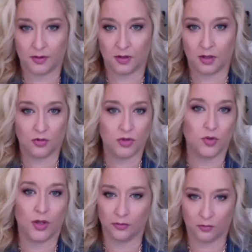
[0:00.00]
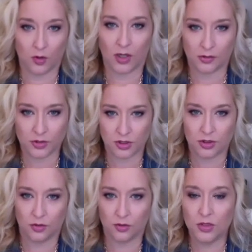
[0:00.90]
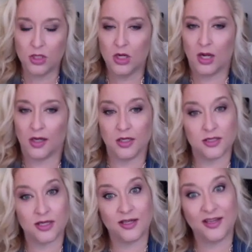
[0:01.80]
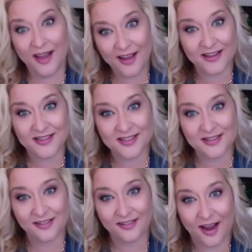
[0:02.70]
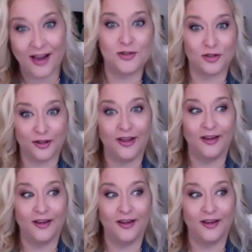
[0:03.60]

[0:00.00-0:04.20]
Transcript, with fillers: know, doing what I used to do?" Mm. And he said, "Yes." actually